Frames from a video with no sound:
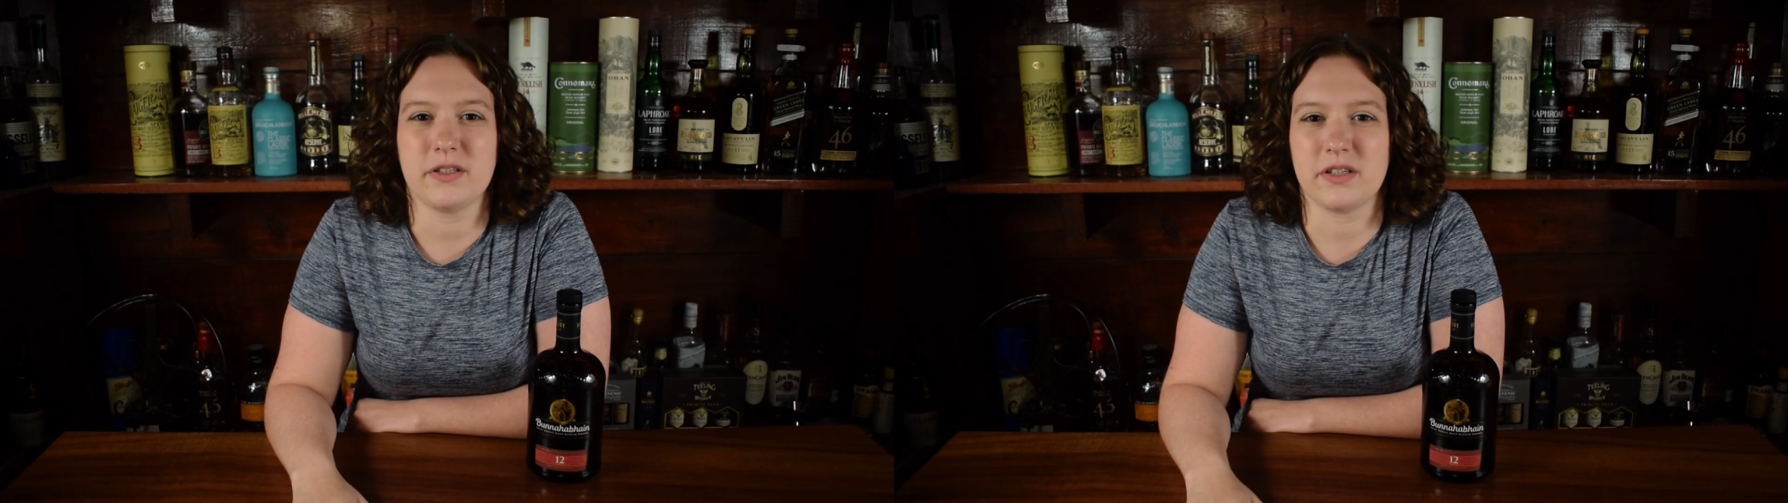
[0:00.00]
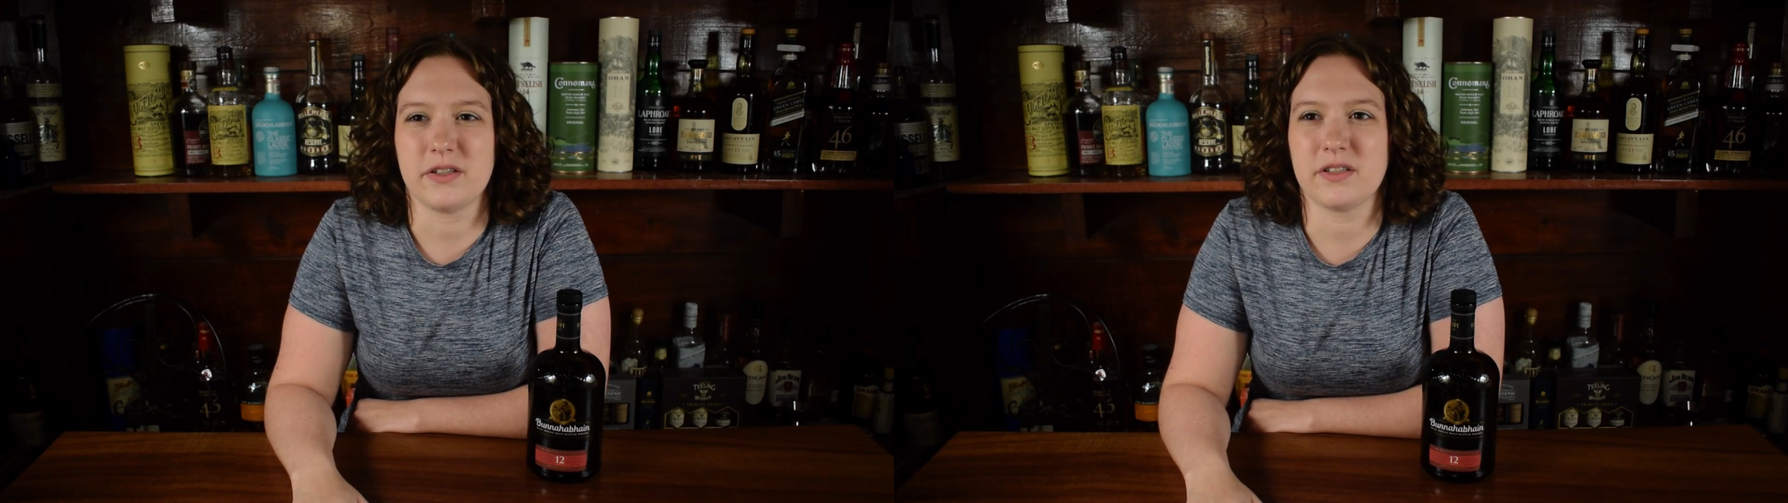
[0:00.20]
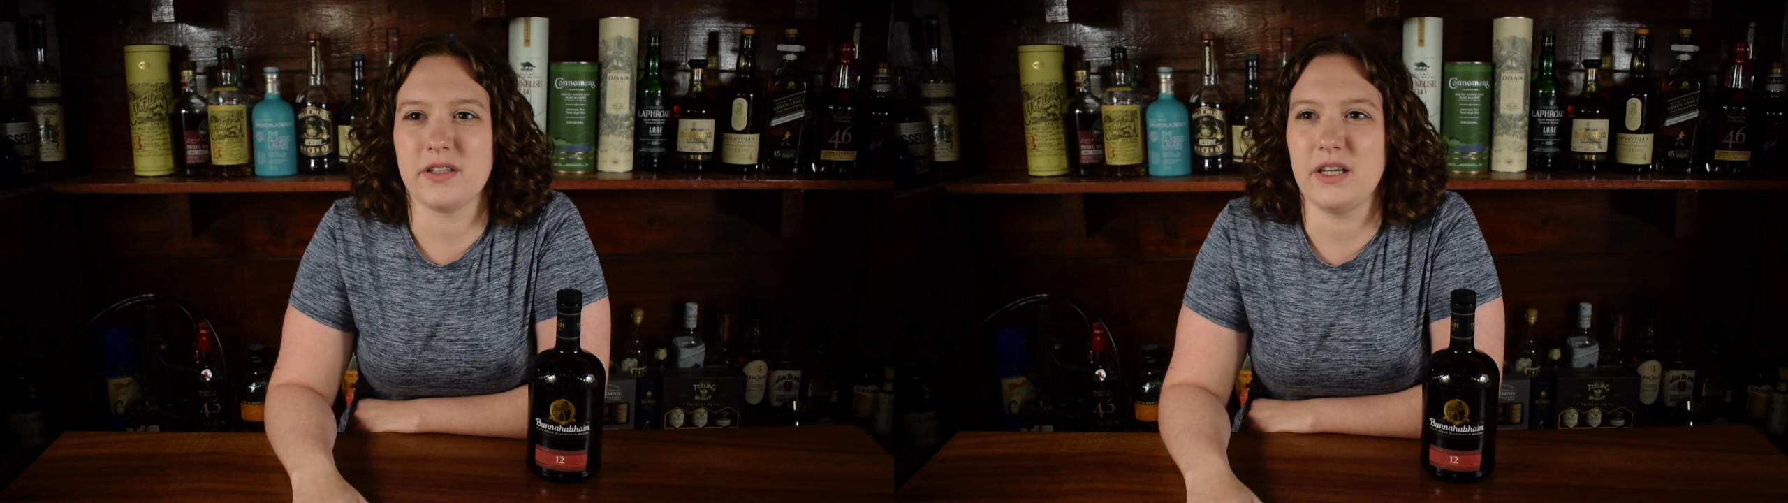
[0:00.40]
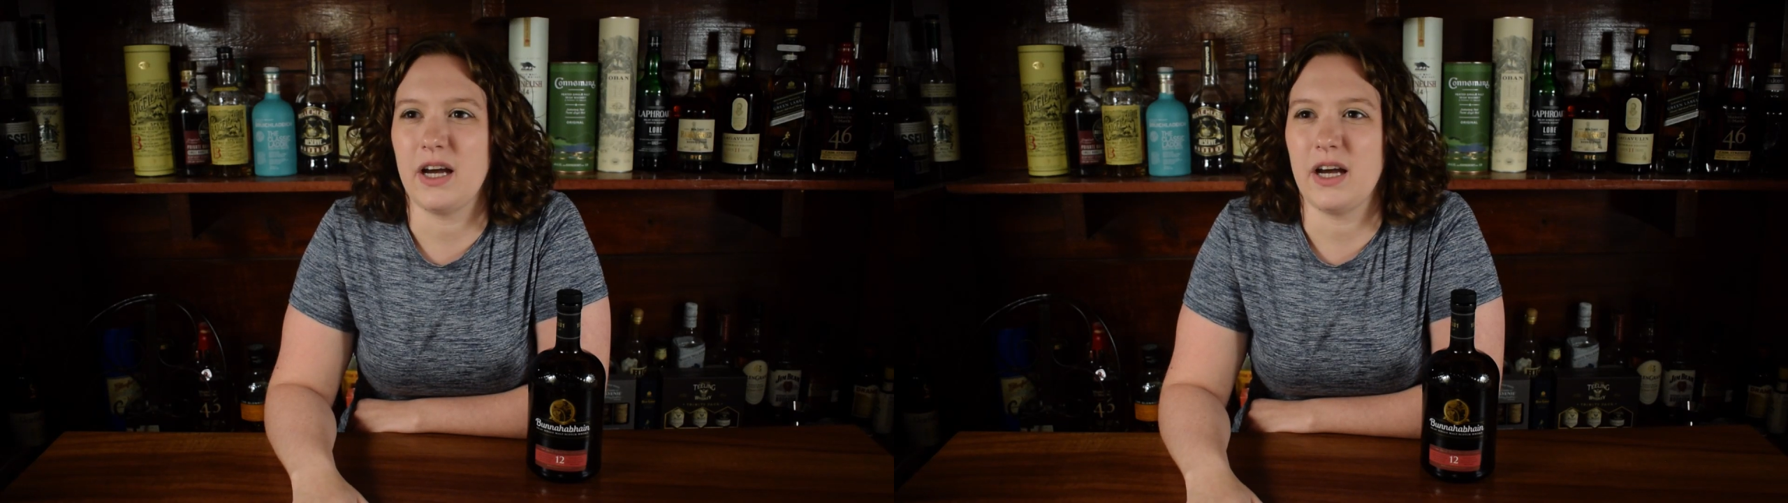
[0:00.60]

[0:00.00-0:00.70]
Seriously,